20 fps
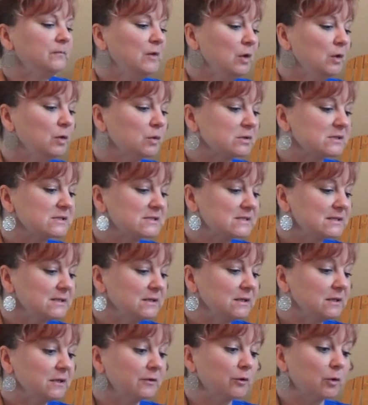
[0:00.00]
Or
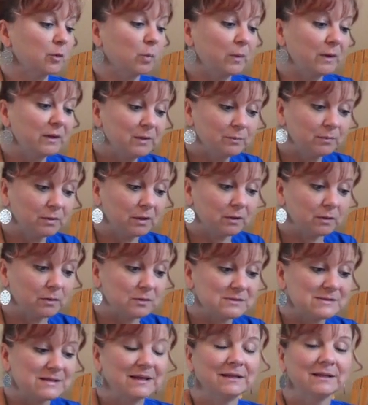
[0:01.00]
C, the wind
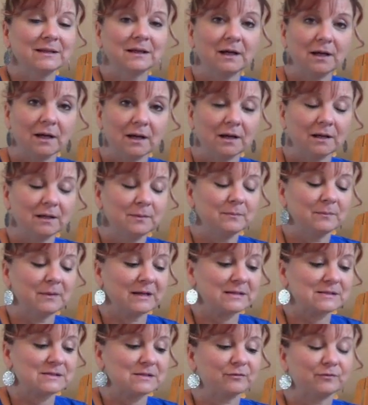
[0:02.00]
blows and the kite
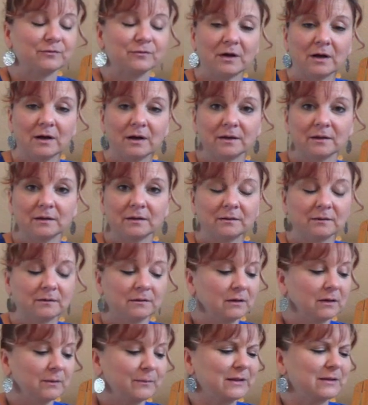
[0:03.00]
makes it fly.
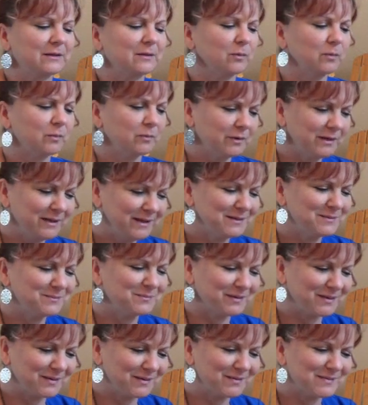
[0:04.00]
The wind
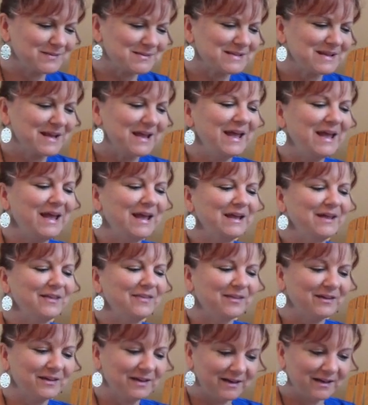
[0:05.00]
blows
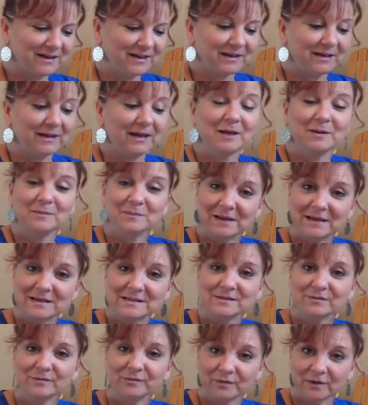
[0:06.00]
the kite and
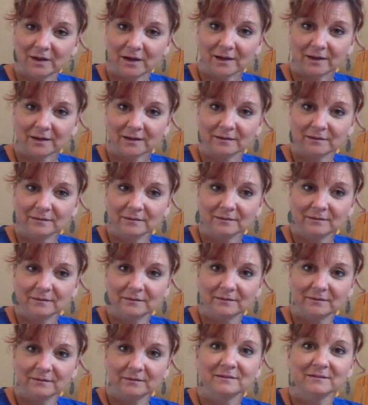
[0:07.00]
makes it fly.
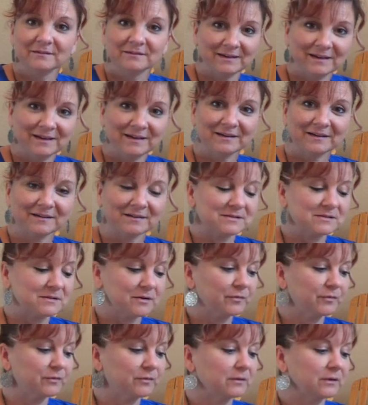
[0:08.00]
Yeah,
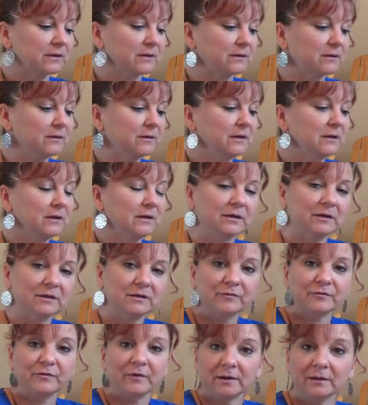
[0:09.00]
definitely. It
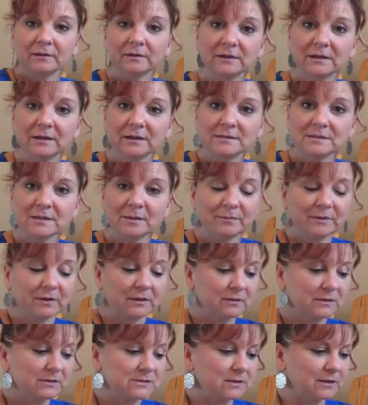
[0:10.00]
finally gets up there,
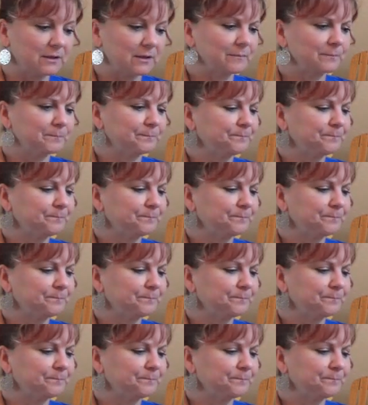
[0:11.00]
doesn't it?